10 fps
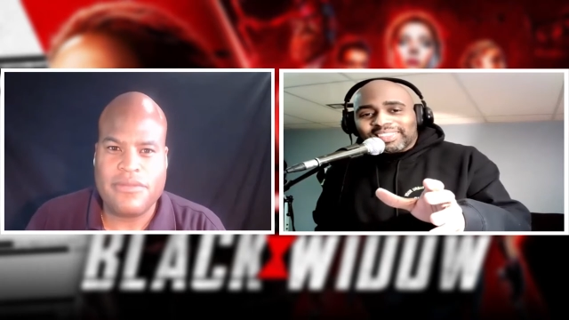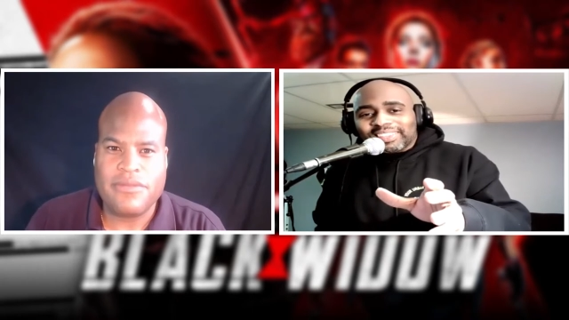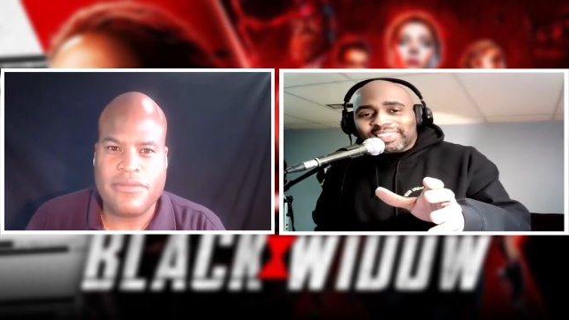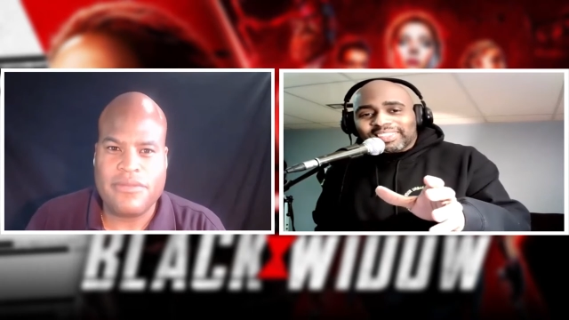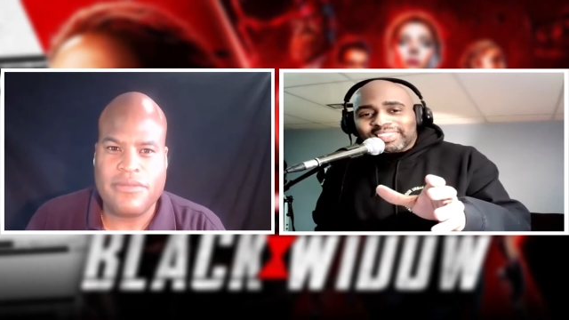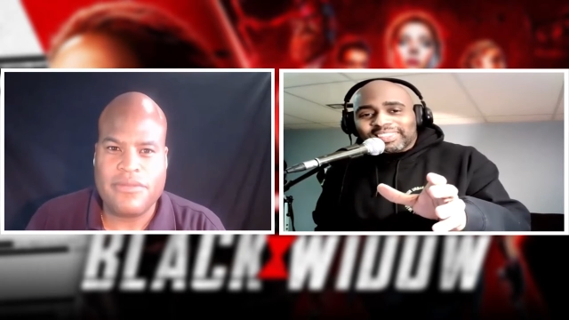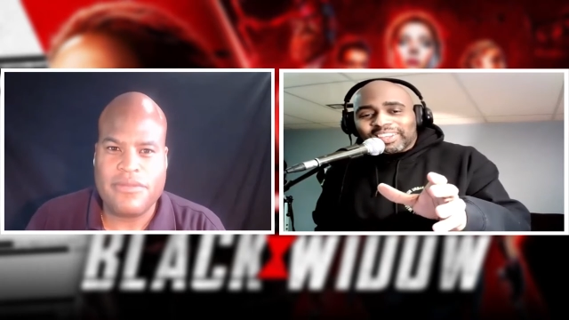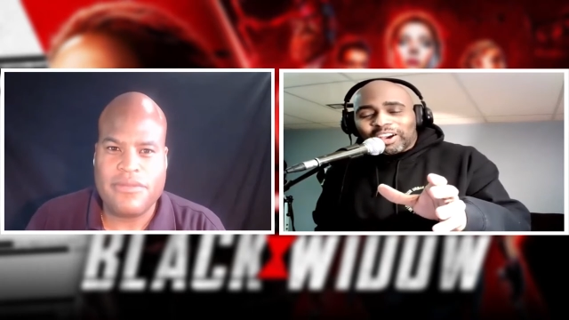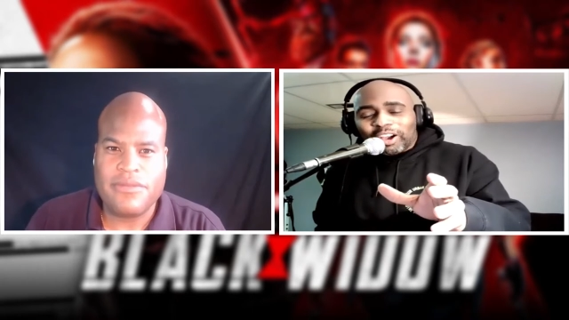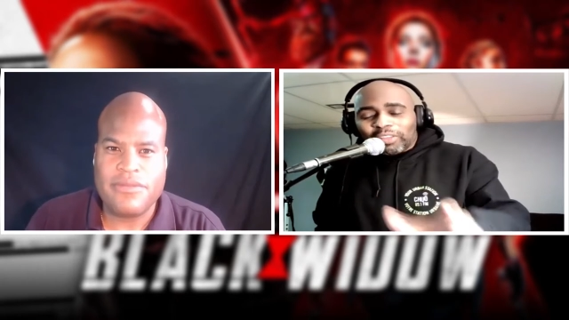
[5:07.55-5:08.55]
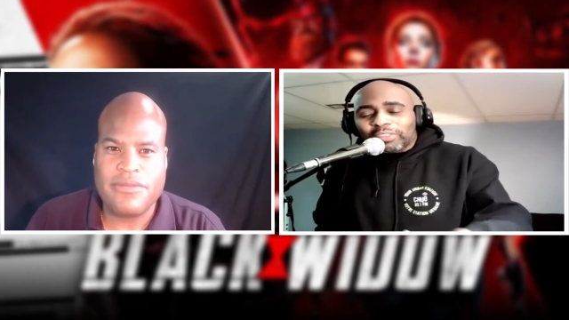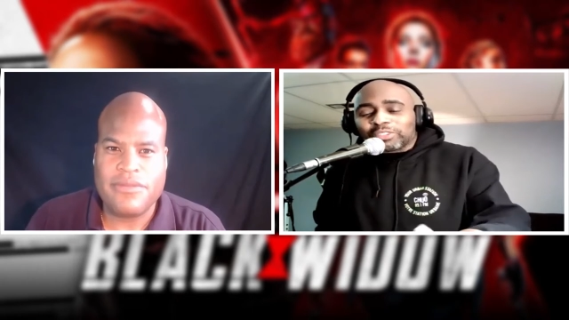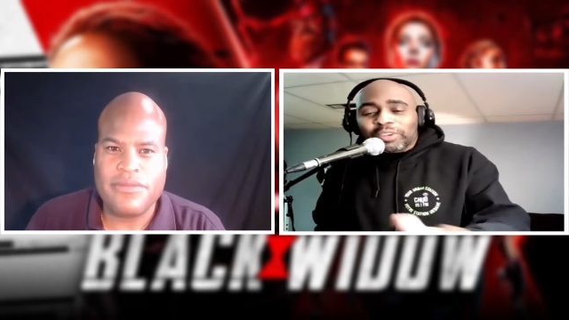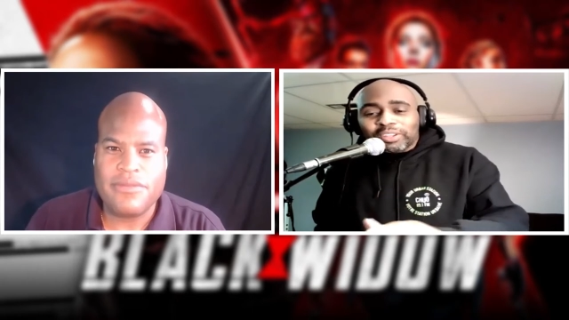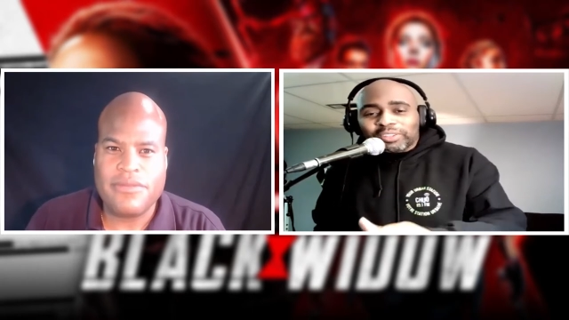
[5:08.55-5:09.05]
Speaker 1: the all the
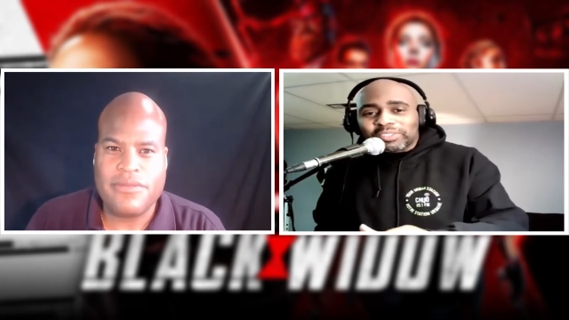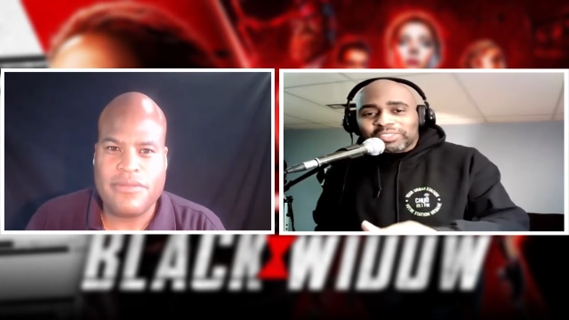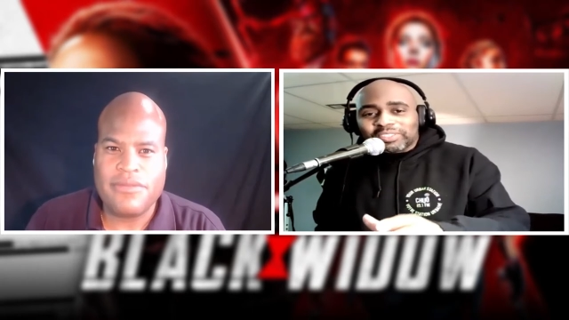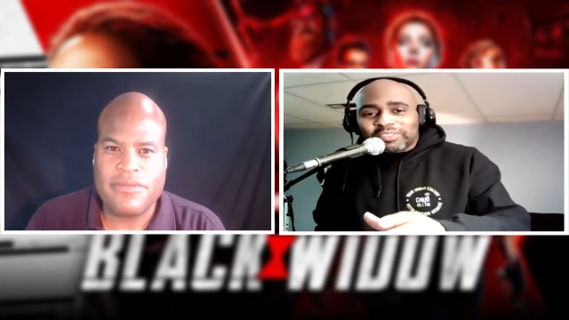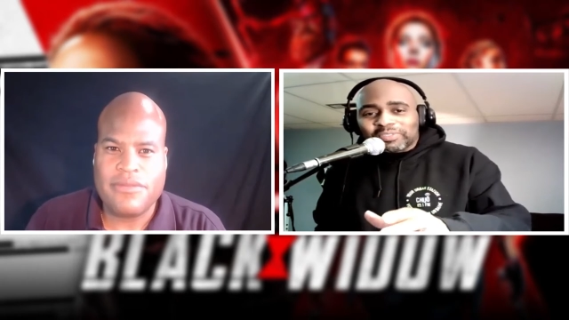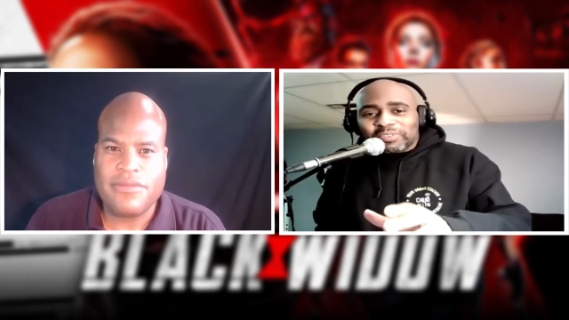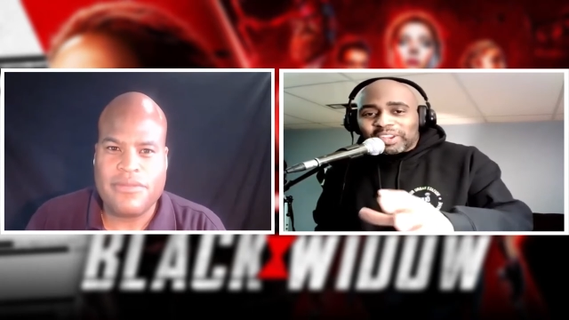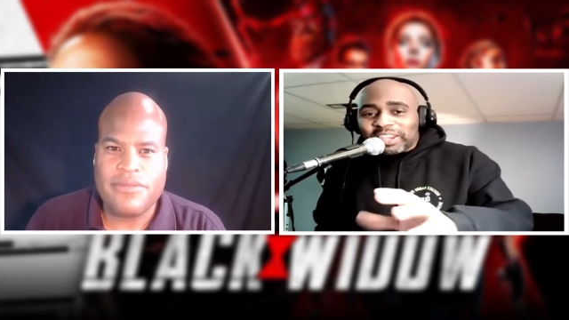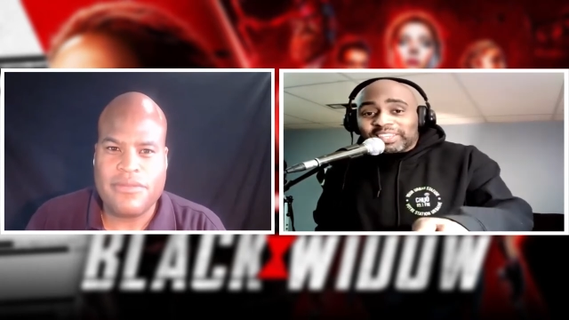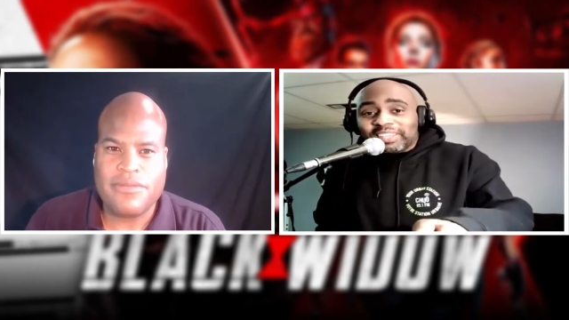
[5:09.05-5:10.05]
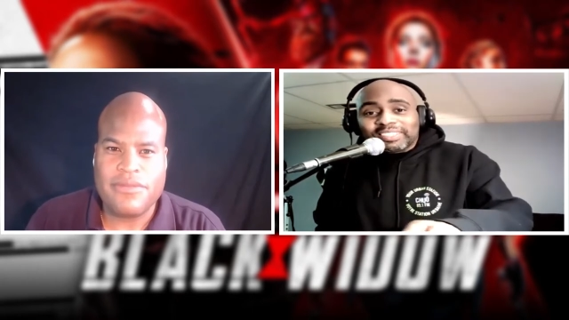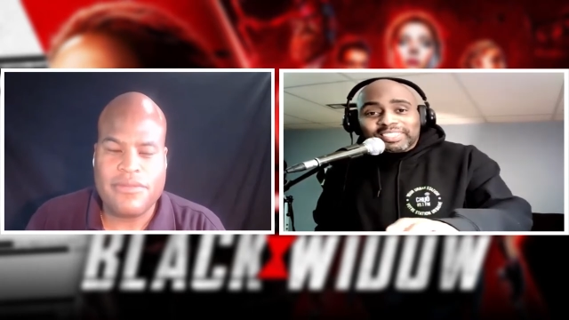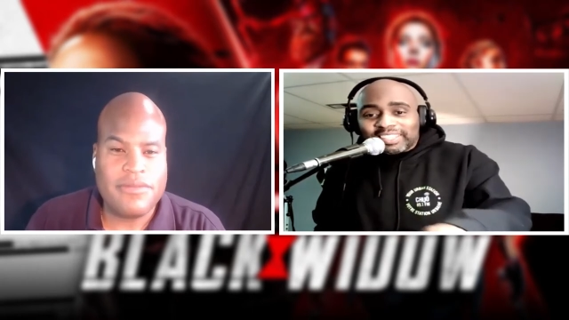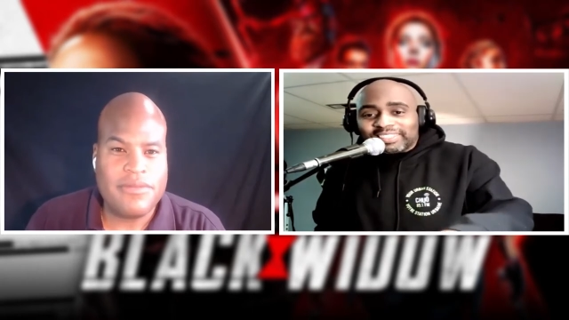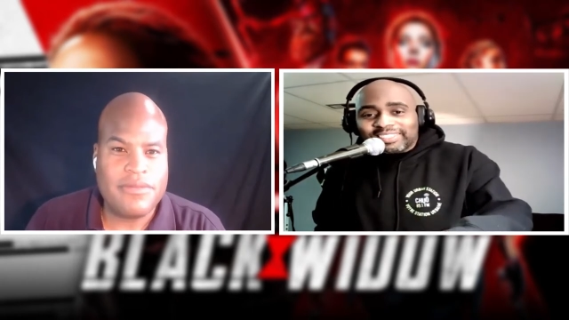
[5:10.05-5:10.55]
trailers for any
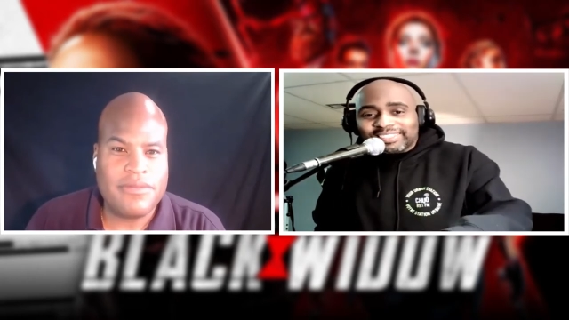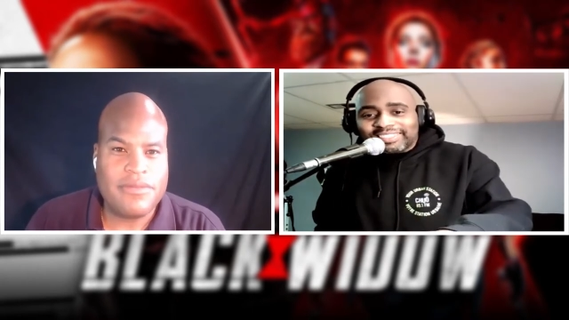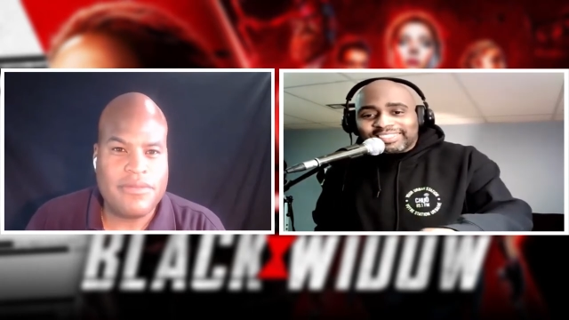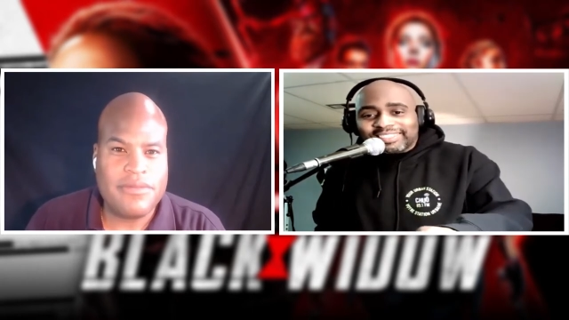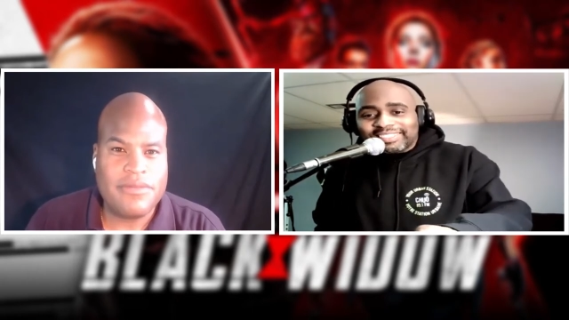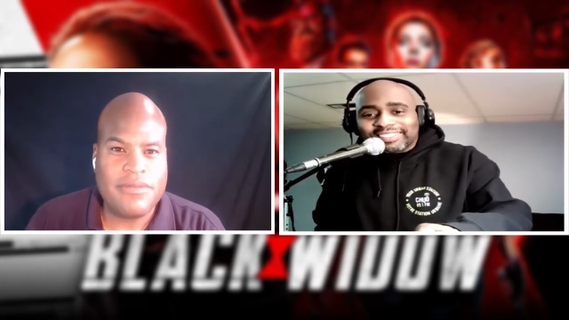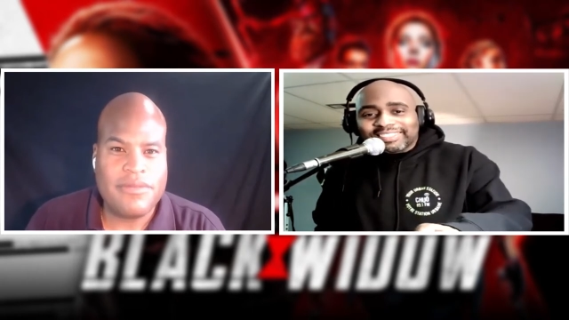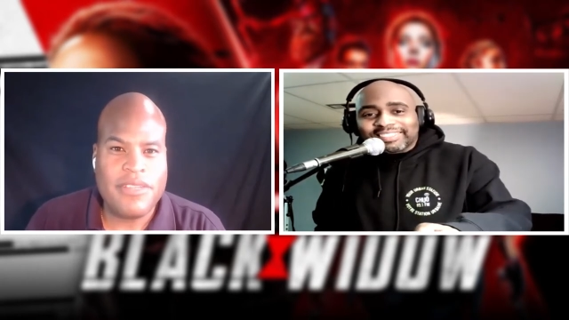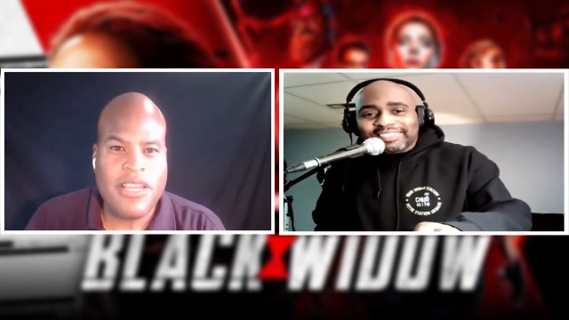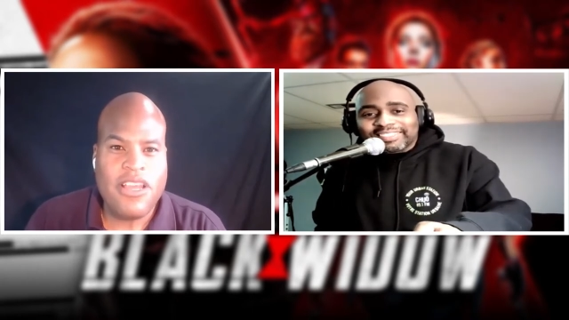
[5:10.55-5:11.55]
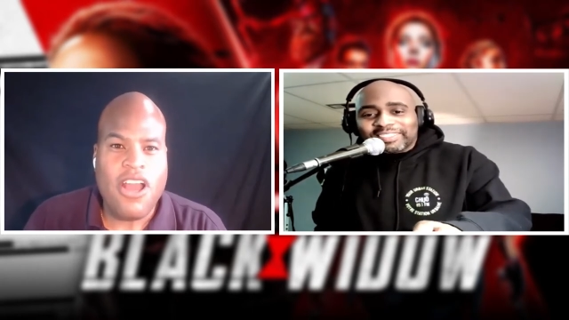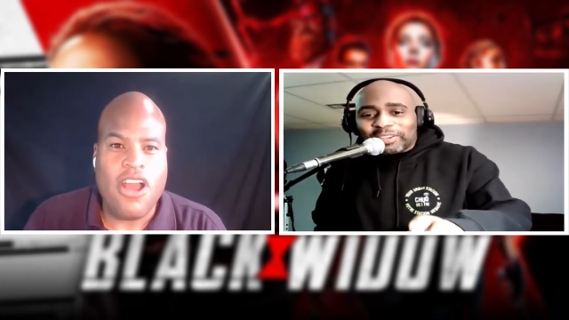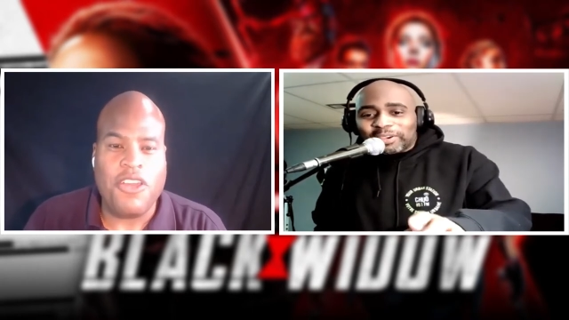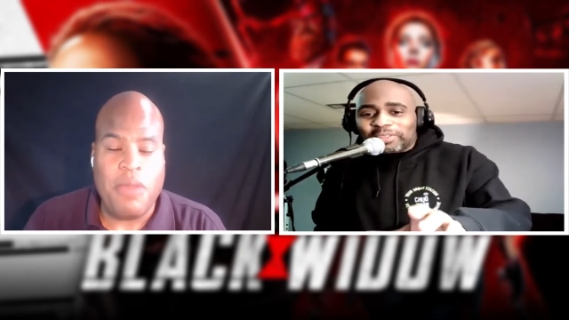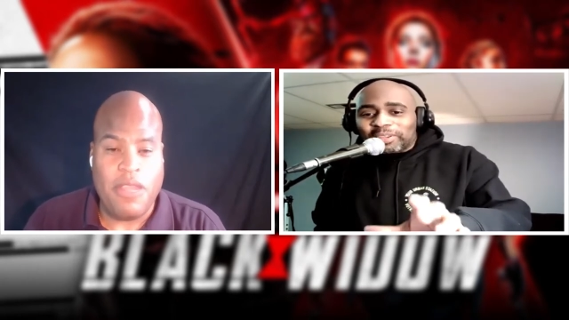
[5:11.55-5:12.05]
scenes? You
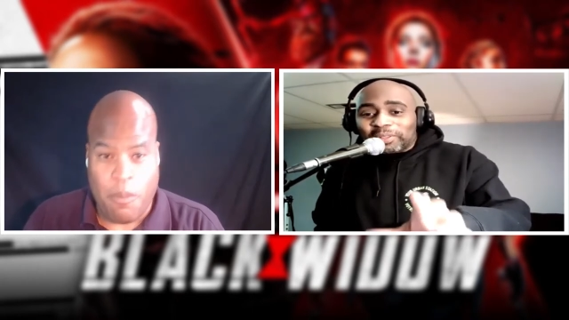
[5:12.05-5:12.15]
know, oh, you close,